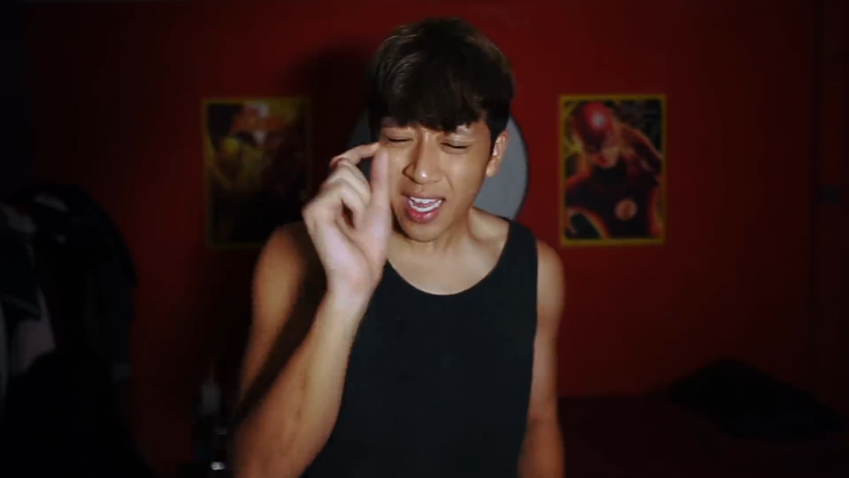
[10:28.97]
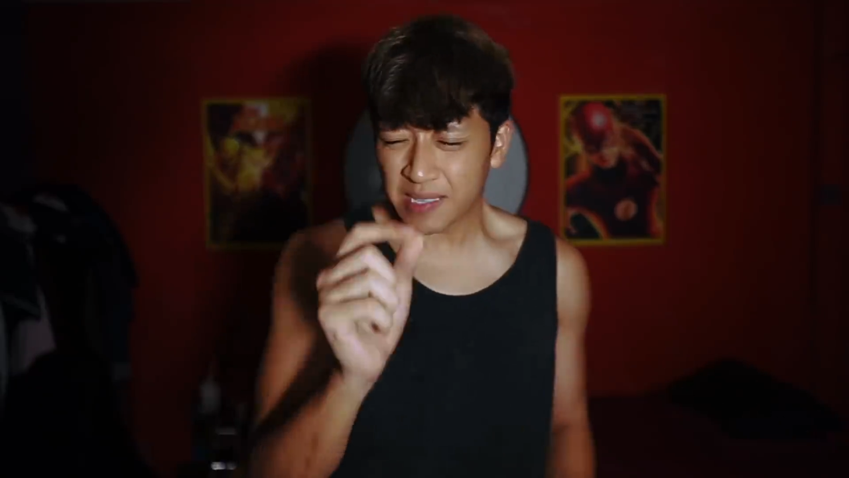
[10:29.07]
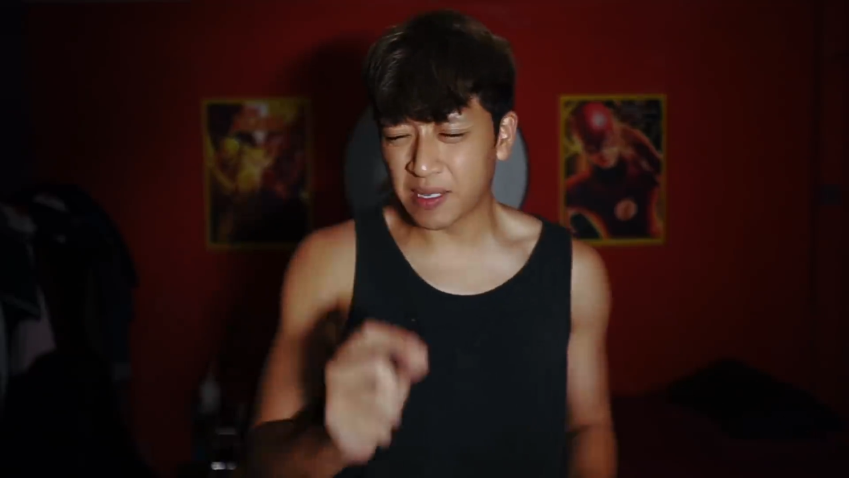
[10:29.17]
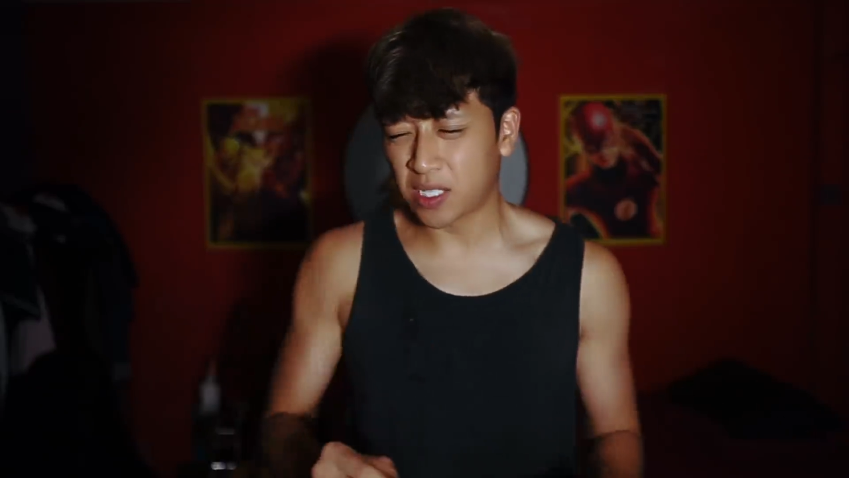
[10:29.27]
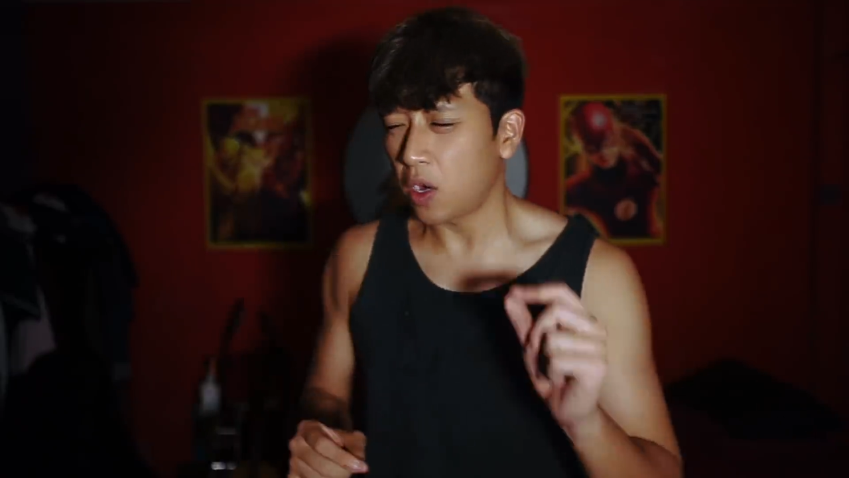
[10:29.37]
You
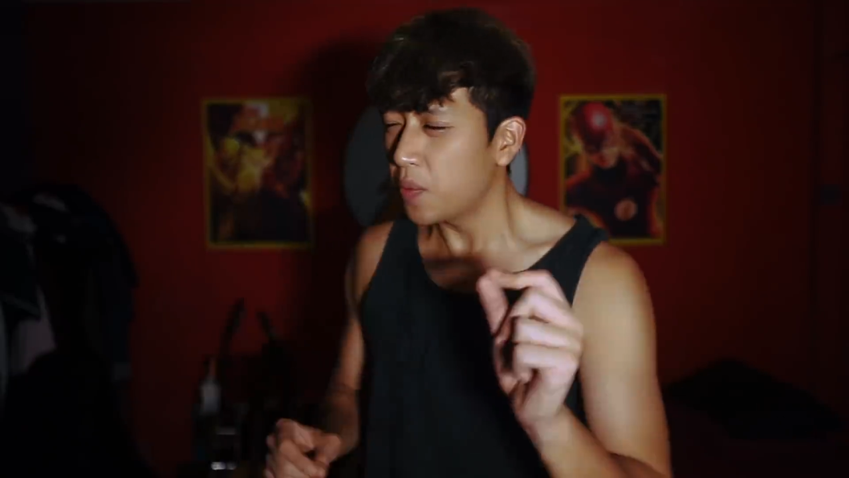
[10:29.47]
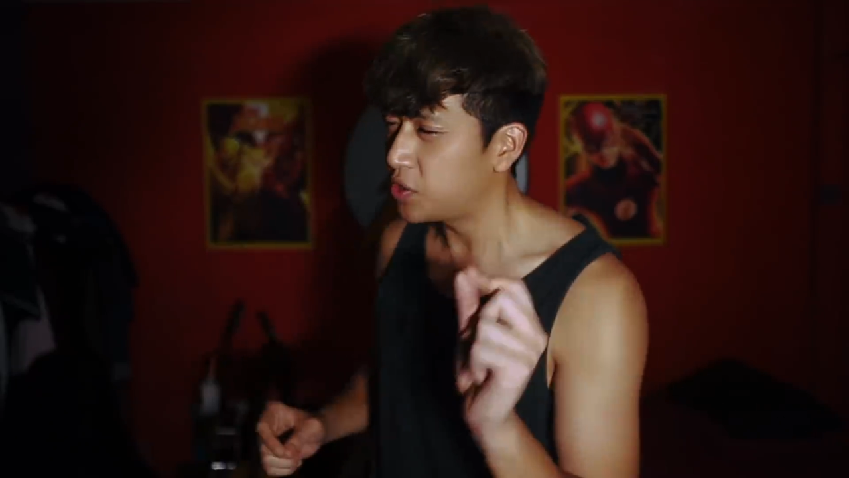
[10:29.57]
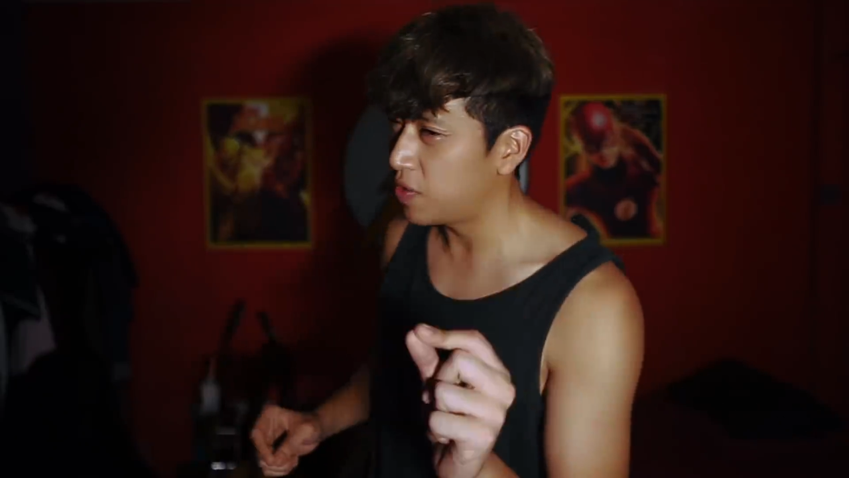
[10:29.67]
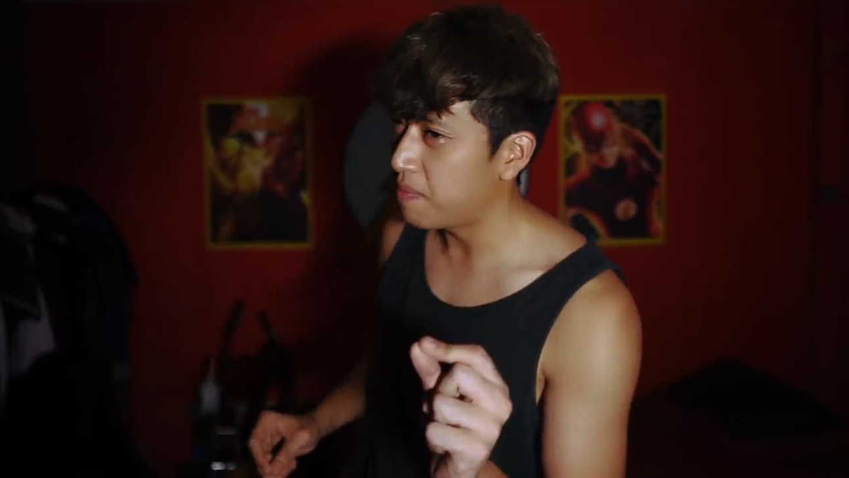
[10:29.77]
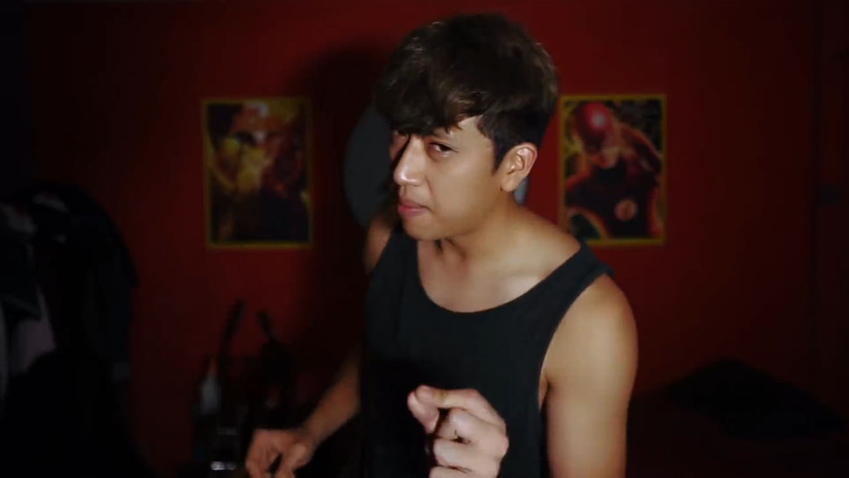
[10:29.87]
guys must
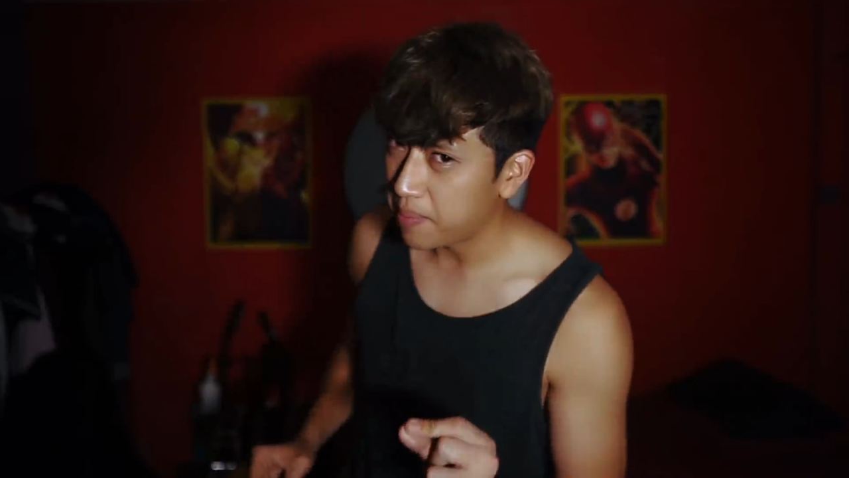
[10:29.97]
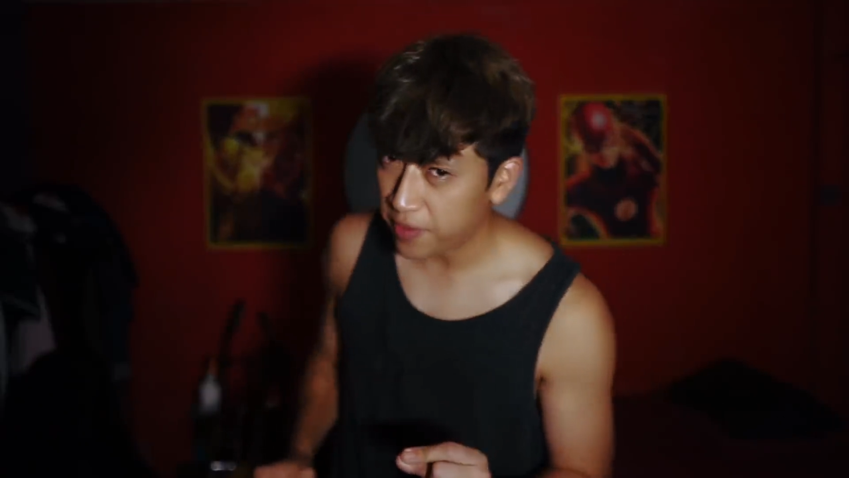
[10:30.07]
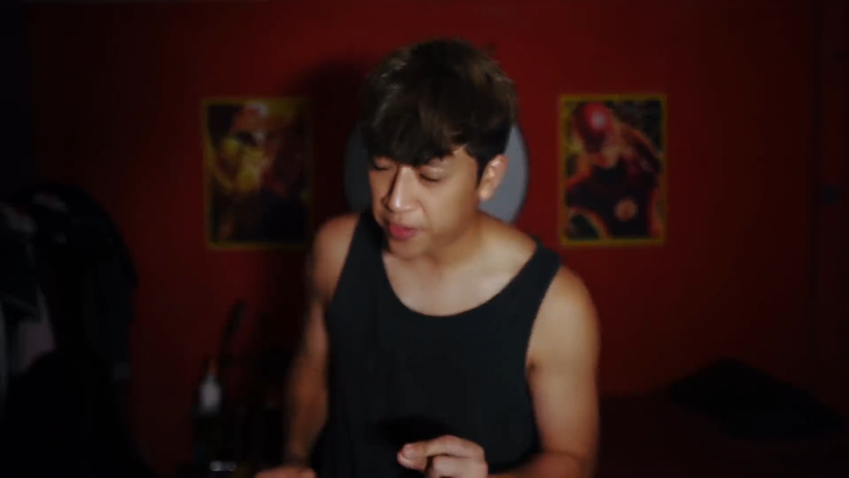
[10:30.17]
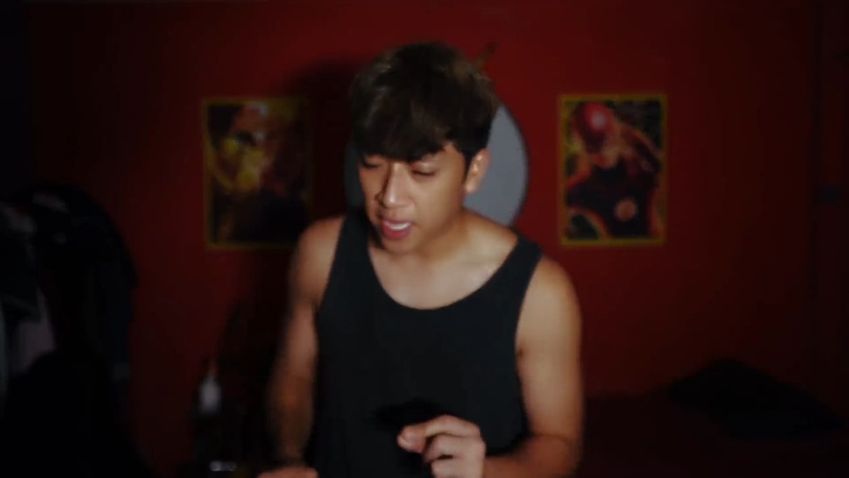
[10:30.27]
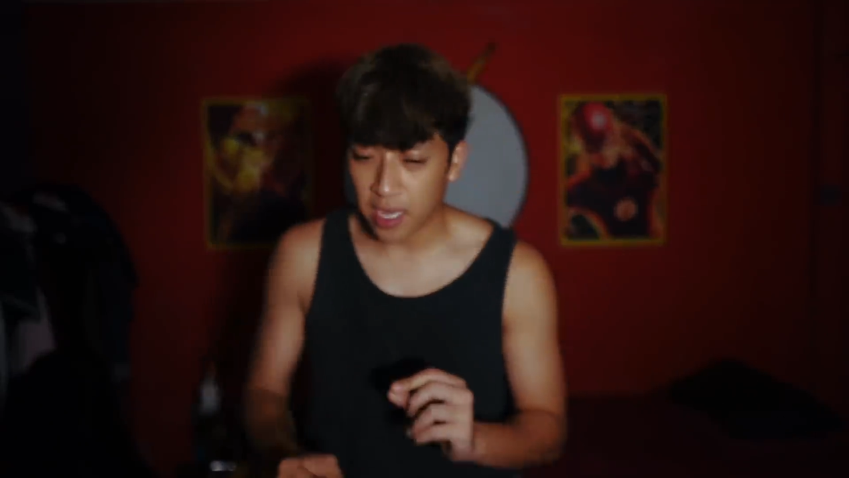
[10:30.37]
always
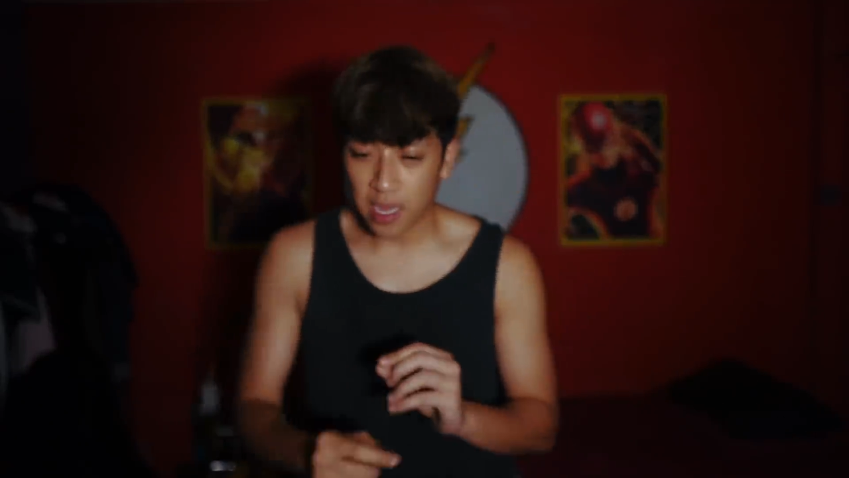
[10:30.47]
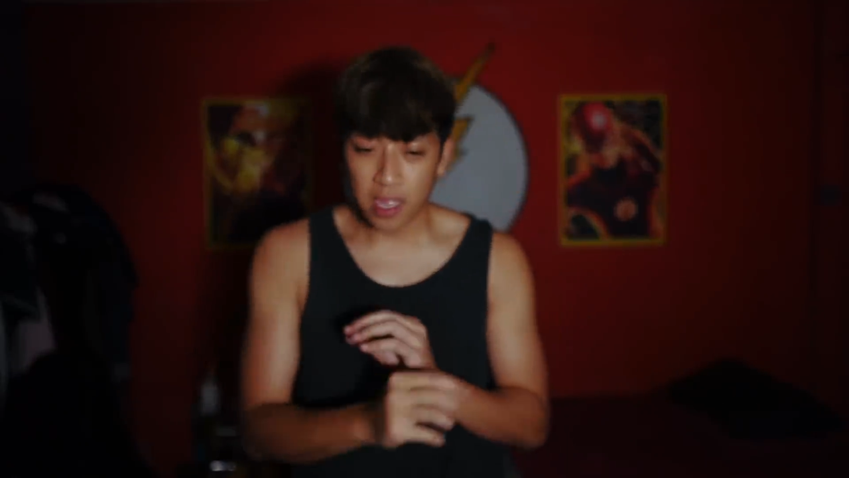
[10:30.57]
remember that